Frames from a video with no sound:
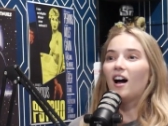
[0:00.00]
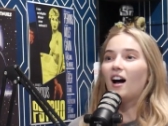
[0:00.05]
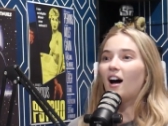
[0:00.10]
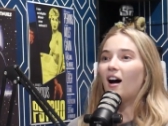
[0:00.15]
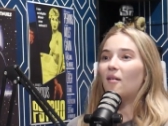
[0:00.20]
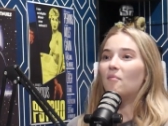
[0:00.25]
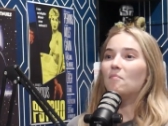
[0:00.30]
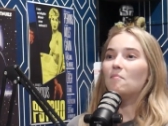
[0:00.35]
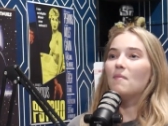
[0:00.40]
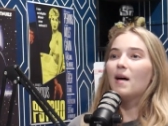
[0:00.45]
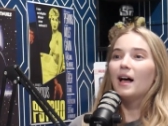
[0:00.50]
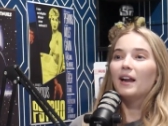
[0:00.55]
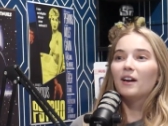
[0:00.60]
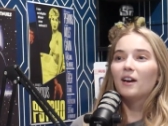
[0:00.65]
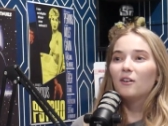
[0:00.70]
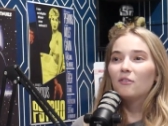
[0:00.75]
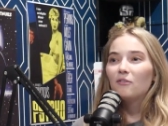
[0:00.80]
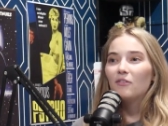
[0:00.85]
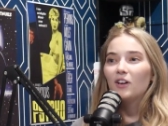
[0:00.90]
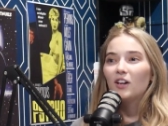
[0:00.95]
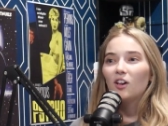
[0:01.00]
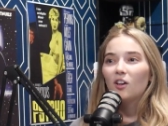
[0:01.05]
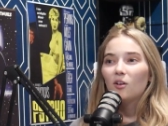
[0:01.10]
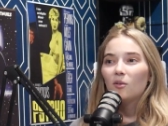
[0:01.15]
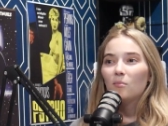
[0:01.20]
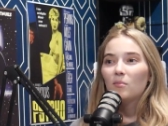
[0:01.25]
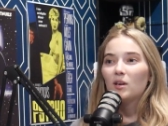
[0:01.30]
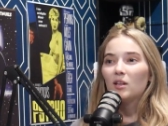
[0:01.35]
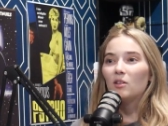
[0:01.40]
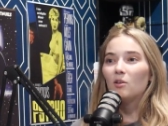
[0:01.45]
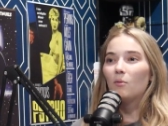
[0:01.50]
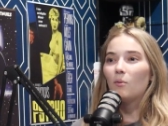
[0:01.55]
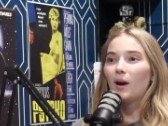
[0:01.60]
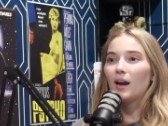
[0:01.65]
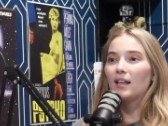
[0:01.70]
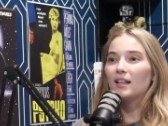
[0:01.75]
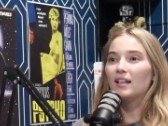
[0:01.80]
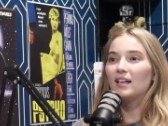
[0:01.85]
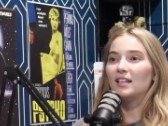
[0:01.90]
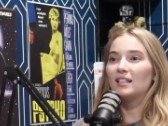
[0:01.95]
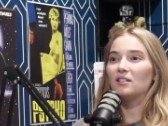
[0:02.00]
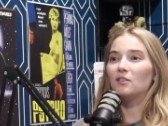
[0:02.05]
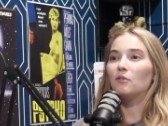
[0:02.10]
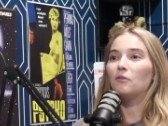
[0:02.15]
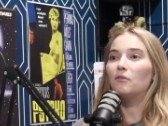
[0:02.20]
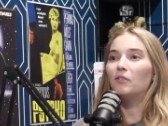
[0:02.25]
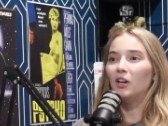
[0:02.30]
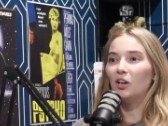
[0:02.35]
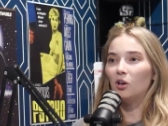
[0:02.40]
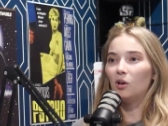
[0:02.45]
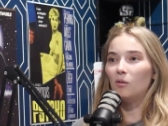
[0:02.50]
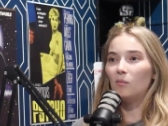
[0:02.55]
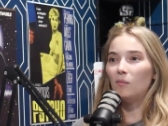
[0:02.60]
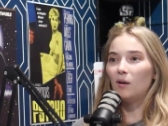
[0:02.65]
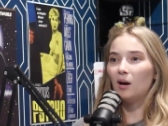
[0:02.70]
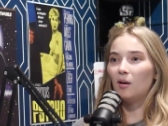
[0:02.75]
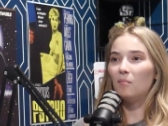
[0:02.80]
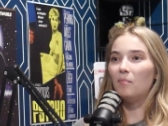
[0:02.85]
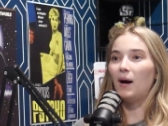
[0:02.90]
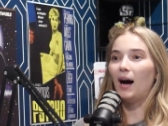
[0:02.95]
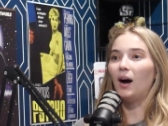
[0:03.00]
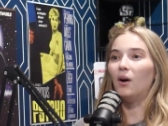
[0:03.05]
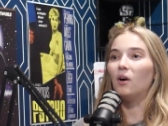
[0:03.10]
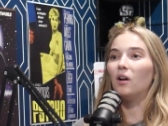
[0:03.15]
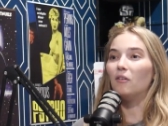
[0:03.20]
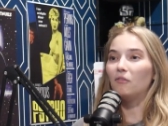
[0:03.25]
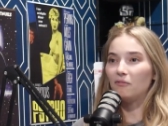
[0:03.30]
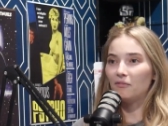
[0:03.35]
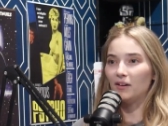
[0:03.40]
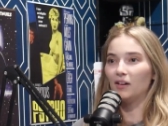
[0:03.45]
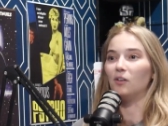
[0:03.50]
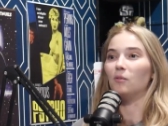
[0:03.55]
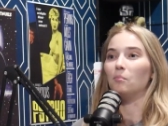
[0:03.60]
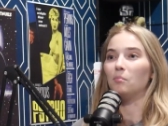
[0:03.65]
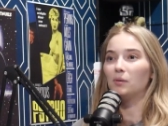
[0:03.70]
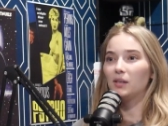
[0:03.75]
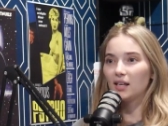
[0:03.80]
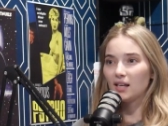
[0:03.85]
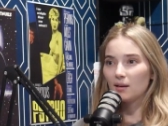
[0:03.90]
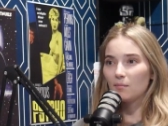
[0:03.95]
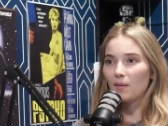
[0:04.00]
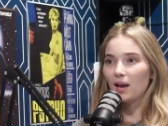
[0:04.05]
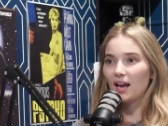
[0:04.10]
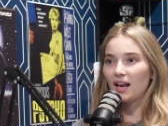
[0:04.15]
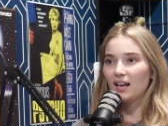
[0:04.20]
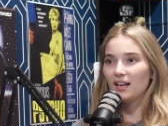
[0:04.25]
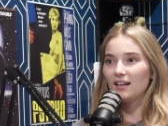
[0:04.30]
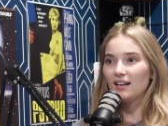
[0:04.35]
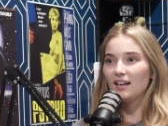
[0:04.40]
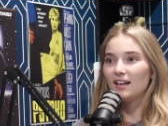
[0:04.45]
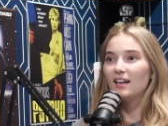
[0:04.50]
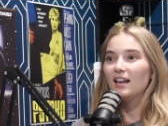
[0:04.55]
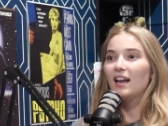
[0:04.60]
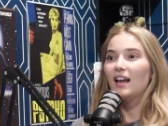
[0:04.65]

a meta film in the way that it's a film about a film being made.